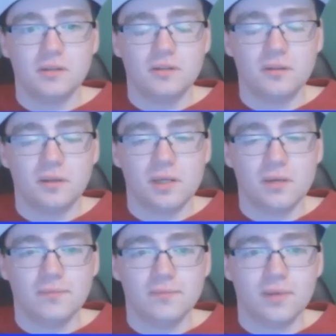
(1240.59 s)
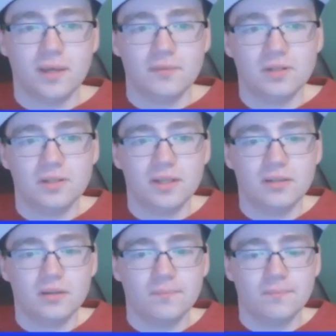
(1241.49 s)
So I have to
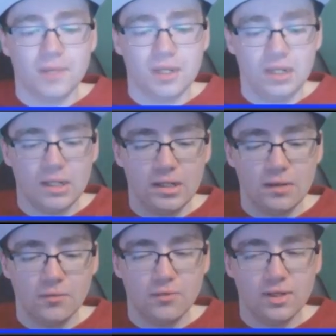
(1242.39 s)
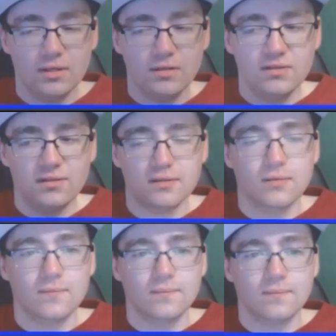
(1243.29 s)
collect many rings.
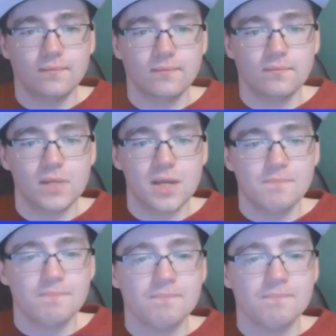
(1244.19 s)
Yep.